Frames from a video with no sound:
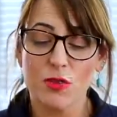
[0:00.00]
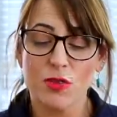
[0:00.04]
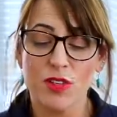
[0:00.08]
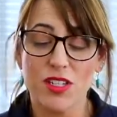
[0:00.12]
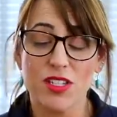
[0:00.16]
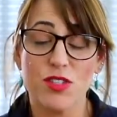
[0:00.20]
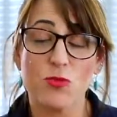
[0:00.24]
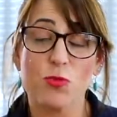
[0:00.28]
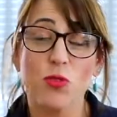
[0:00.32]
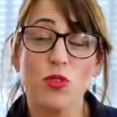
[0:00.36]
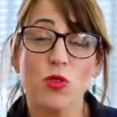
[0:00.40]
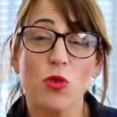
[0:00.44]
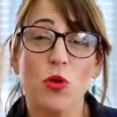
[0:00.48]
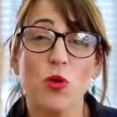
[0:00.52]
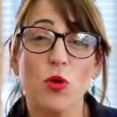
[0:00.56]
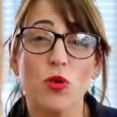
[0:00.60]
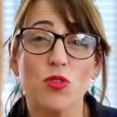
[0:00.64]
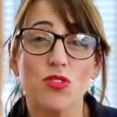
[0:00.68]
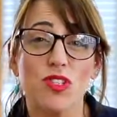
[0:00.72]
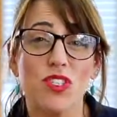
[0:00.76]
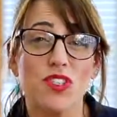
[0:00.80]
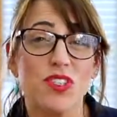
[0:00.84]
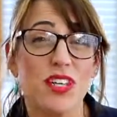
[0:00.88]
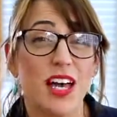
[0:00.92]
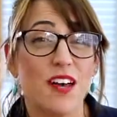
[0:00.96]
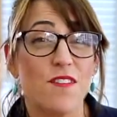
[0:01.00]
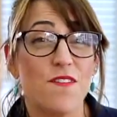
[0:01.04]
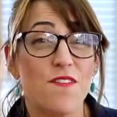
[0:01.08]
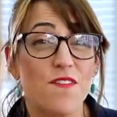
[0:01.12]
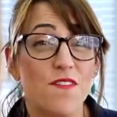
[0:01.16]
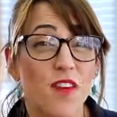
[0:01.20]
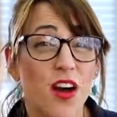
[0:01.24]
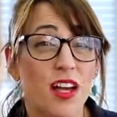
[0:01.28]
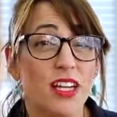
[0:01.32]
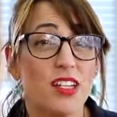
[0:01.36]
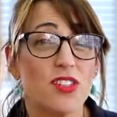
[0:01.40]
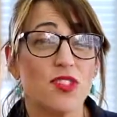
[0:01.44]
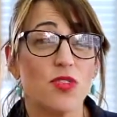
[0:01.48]
It's what causes that
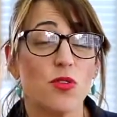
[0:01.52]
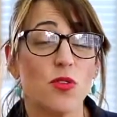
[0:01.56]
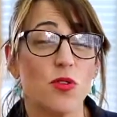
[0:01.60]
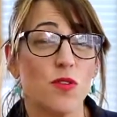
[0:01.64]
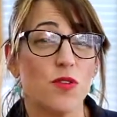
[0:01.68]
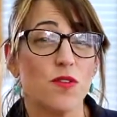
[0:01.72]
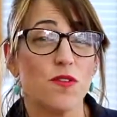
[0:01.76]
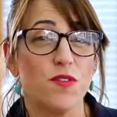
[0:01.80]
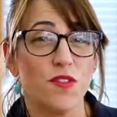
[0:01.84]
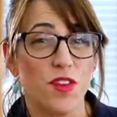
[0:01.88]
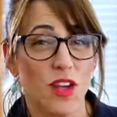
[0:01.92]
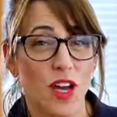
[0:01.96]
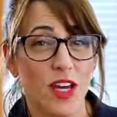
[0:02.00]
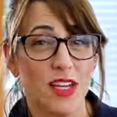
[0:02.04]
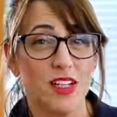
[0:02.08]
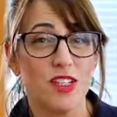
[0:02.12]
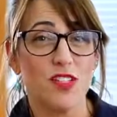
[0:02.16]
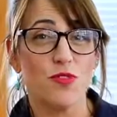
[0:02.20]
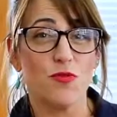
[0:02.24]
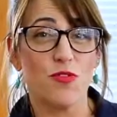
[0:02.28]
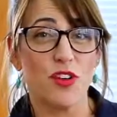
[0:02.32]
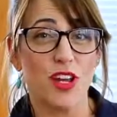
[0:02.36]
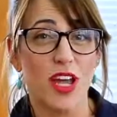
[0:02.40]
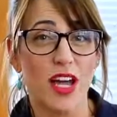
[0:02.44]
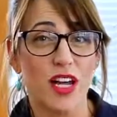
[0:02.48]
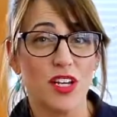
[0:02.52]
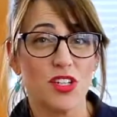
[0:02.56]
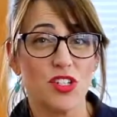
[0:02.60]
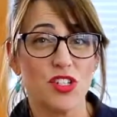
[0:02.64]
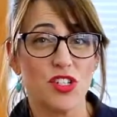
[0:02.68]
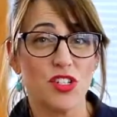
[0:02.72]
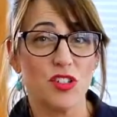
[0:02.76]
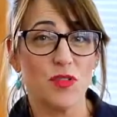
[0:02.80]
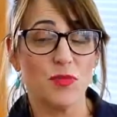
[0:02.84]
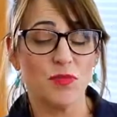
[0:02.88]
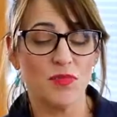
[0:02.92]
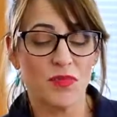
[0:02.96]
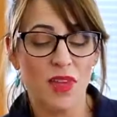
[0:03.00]
fight or flight
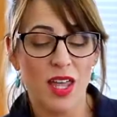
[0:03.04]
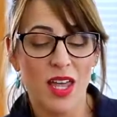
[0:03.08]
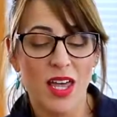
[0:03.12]
reaction,